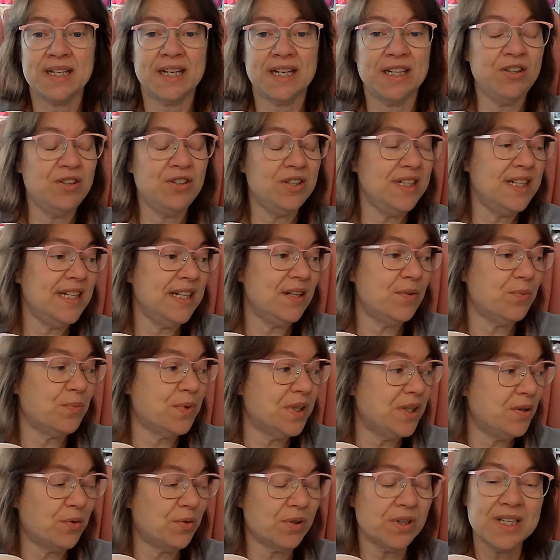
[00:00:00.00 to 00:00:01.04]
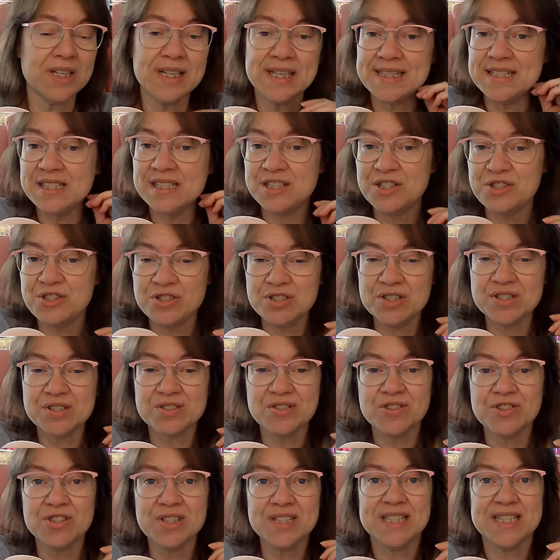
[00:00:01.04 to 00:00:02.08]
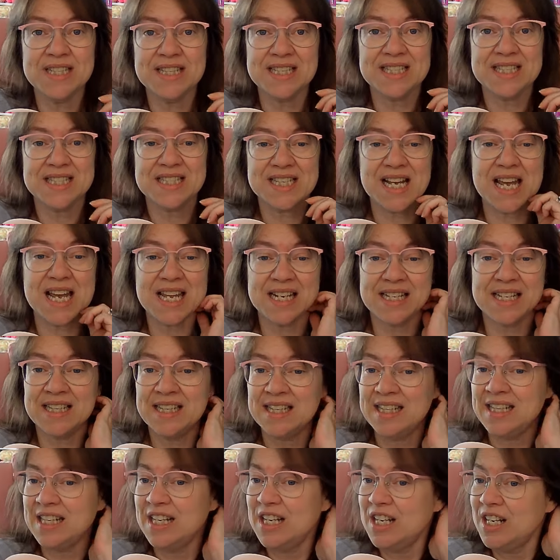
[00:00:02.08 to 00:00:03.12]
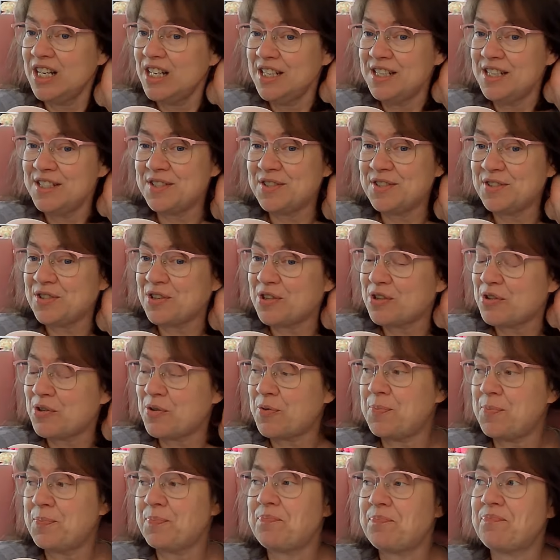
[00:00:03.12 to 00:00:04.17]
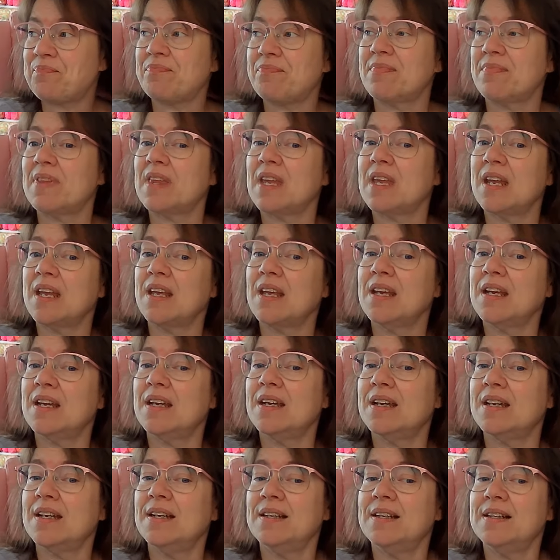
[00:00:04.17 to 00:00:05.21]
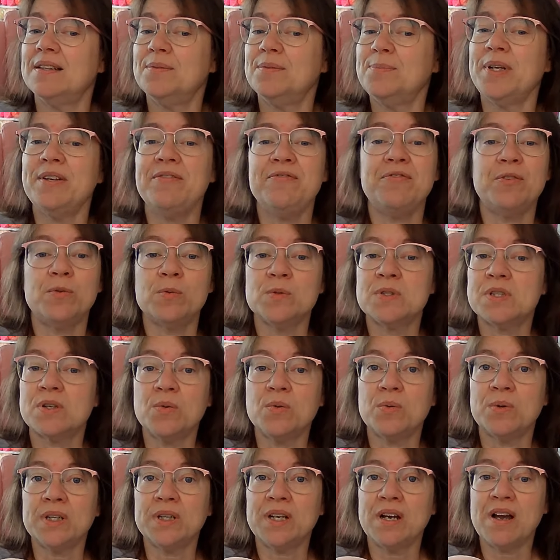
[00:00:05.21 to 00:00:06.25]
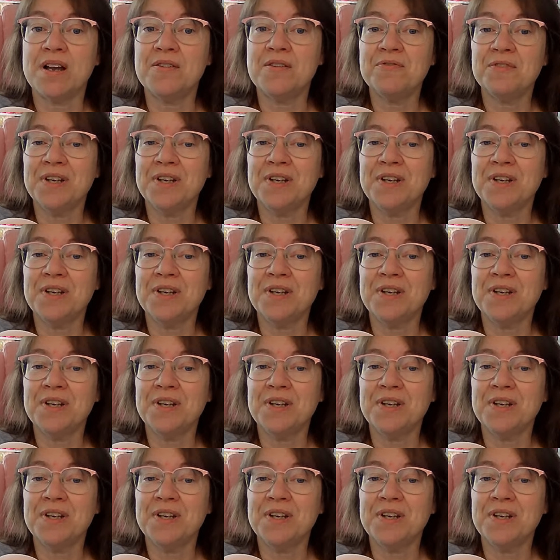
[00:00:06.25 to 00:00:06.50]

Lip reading: I couldn't get it reorganized. I just couldn't get it done. So my phone's going off.